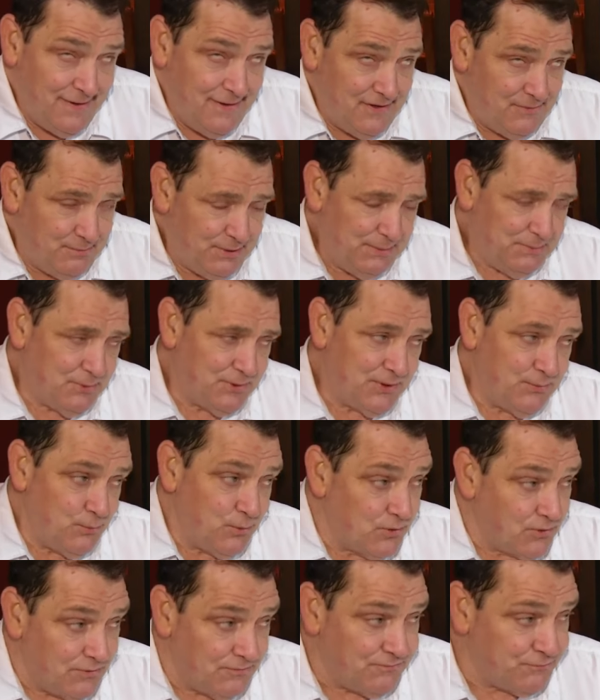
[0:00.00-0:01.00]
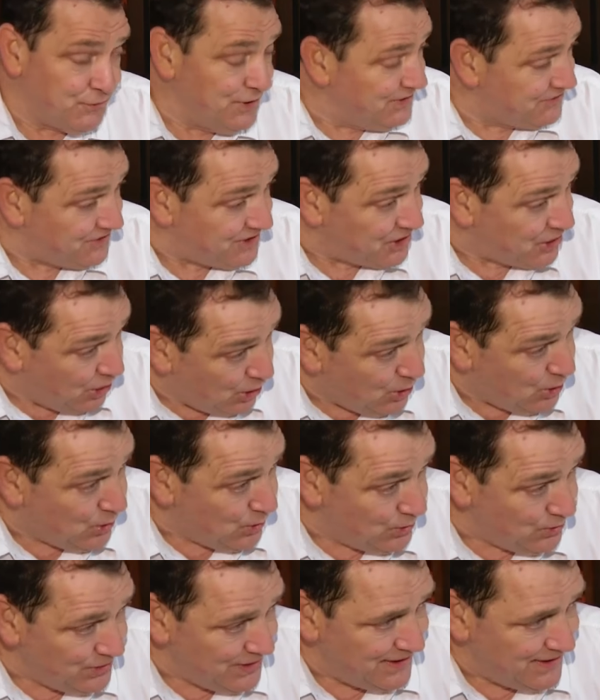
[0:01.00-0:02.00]
people were freezing
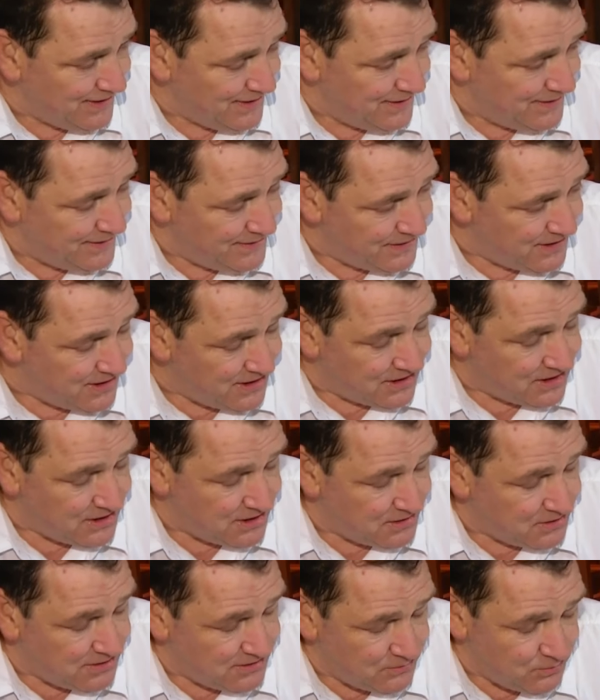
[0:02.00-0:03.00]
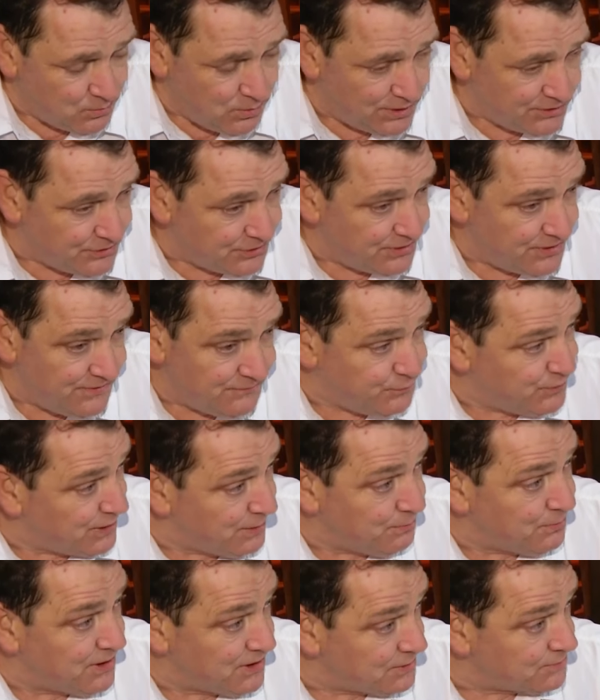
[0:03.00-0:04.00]
cold and uh, wondering if we could
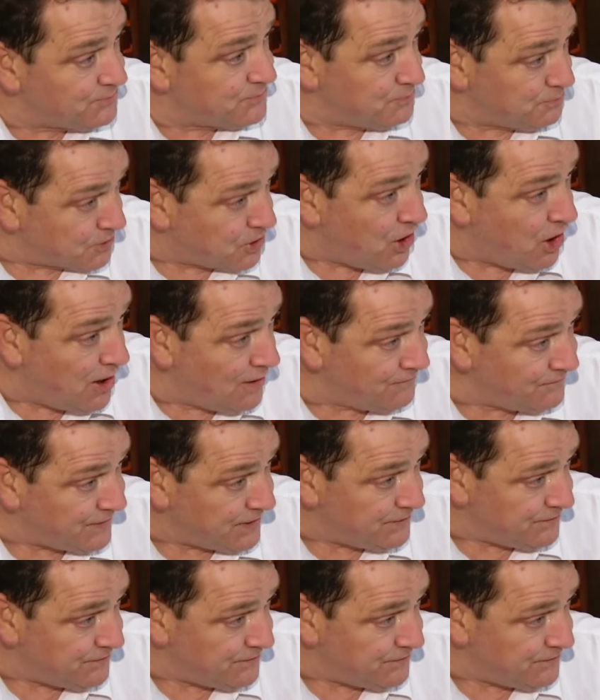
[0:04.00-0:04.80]
bring them some coffee.